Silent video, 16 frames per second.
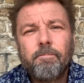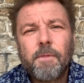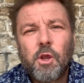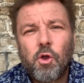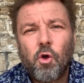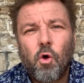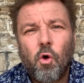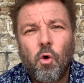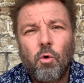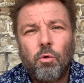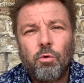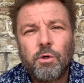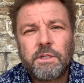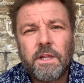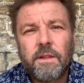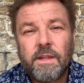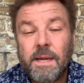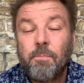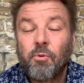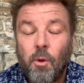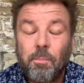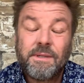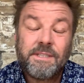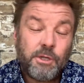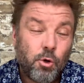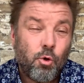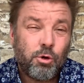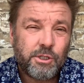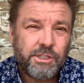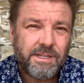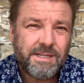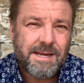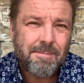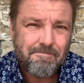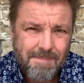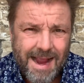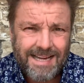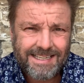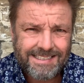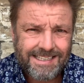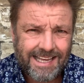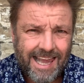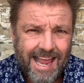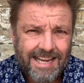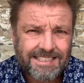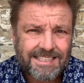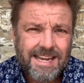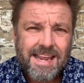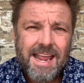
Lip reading: called the Property Auction Masterclass.